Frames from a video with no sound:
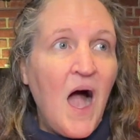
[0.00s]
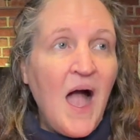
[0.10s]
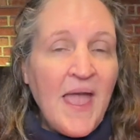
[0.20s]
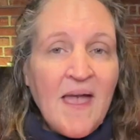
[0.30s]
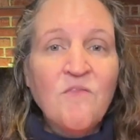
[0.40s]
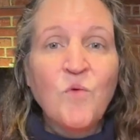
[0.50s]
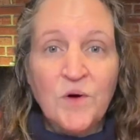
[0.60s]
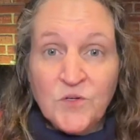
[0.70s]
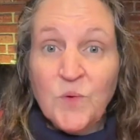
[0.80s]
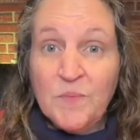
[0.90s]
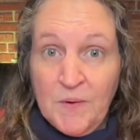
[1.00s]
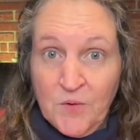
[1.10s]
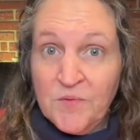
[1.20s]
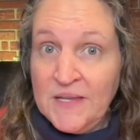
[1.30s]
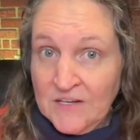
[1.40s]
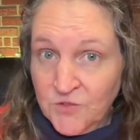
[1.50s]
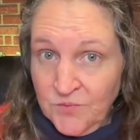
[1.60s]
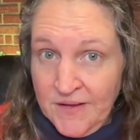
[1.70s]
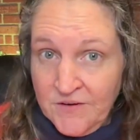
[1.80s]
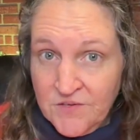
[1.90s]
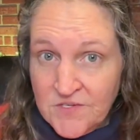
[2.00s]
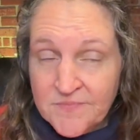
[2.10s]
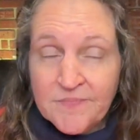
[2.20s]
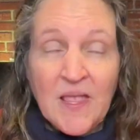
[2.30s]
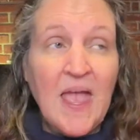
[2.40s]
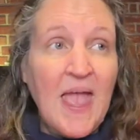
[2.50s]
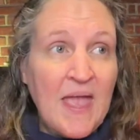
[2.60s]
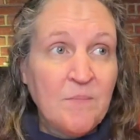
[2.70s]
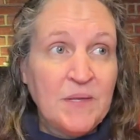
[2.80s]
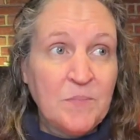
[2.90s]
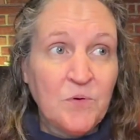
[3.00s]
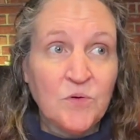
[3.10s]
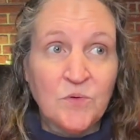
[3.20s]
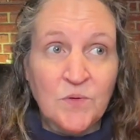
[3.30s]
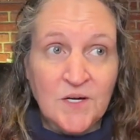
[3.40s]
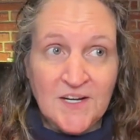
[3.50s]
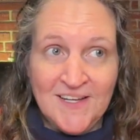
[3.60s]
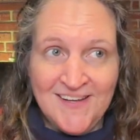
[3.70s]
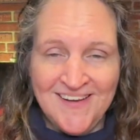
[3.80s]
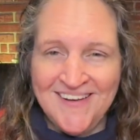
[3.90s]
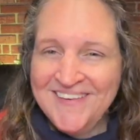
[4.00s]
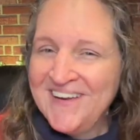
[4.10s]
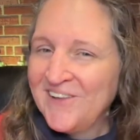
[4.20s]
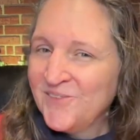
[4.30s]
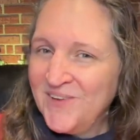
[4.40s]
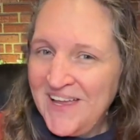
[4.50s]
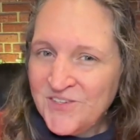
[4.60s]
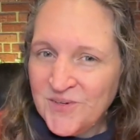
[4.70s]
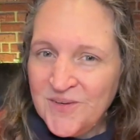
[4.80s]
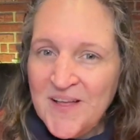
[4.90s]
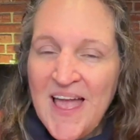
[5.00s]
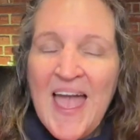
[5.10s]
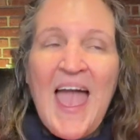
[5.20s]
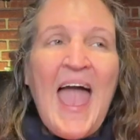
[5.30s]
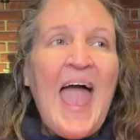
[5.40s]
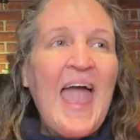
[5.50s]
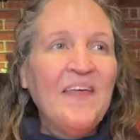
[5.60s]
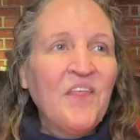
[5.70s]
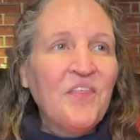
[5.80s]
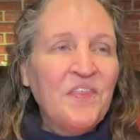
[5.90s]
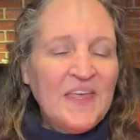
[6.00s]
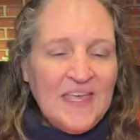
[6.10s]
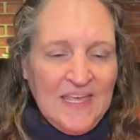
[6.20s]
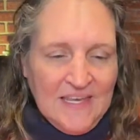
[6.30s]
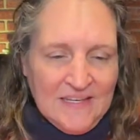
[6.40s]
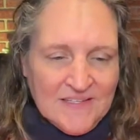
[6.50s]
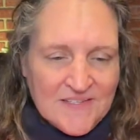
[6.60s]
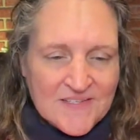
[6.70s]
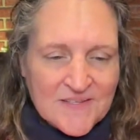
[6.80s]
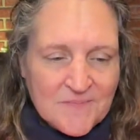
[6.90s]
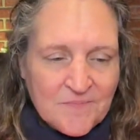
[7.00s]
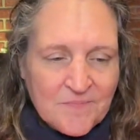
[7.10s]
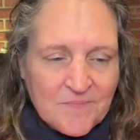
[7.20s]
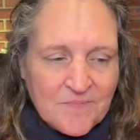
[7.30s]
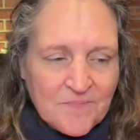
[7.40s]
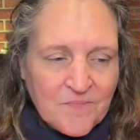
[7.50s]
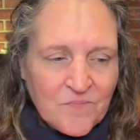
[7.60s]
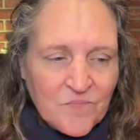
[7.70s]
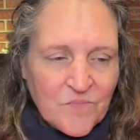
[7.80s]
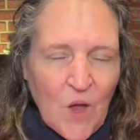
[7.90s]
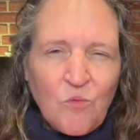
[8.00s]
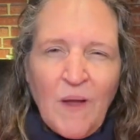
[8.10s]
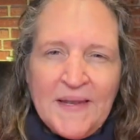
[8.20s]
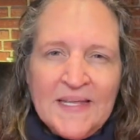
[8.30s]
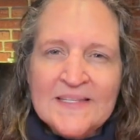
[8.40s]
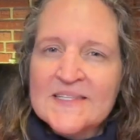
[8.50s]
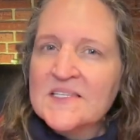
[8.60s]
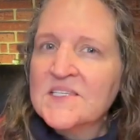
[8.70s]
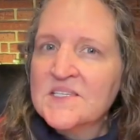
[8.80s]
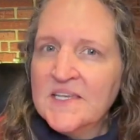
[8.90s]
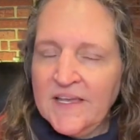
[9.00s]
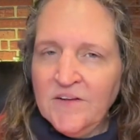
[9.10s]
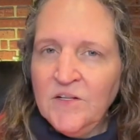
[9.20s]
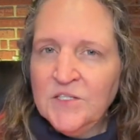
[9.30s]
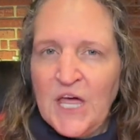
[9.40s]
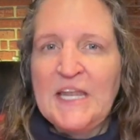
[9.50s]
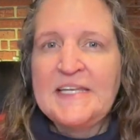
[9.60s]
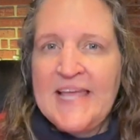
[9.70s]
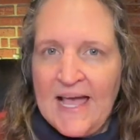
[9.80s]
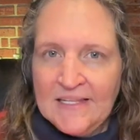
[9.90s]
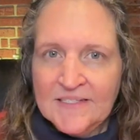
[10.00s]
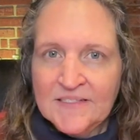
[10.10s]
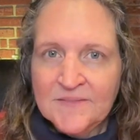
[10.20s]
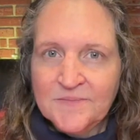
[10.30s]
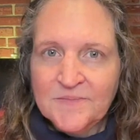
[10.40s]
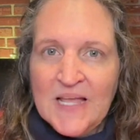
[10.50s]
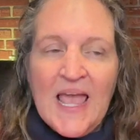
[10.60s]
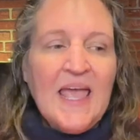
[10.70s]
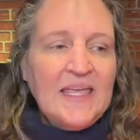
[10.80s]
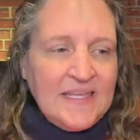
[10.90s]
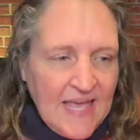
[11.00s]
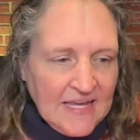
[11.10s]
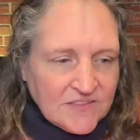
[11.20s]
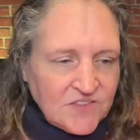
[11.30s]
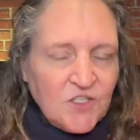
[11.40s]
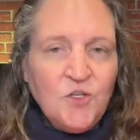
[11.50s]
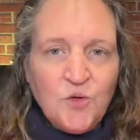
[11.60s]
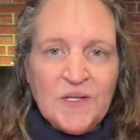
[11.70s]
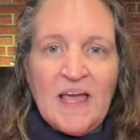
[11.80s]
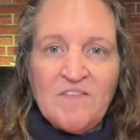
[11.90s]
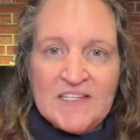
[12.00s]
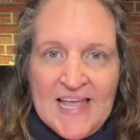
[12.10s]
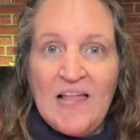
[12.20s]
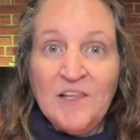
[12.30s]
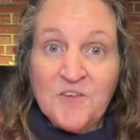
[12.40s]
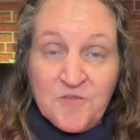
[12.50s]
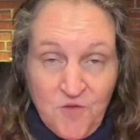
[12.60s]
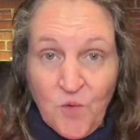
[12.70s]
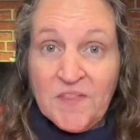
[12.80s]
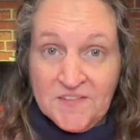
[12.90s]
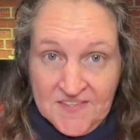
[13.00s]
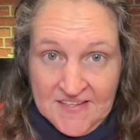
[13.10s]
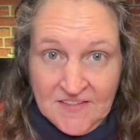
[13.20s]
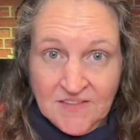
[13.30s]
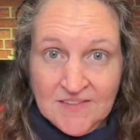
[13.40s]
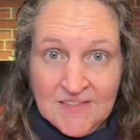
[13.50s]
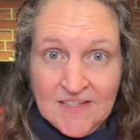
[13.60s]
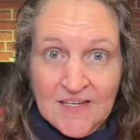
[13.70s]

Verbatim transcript: I have worked with both natural writers and people who are not so natural. And the thing is, writing is a skill, not a talent. Yes, you can have a talent for the skill,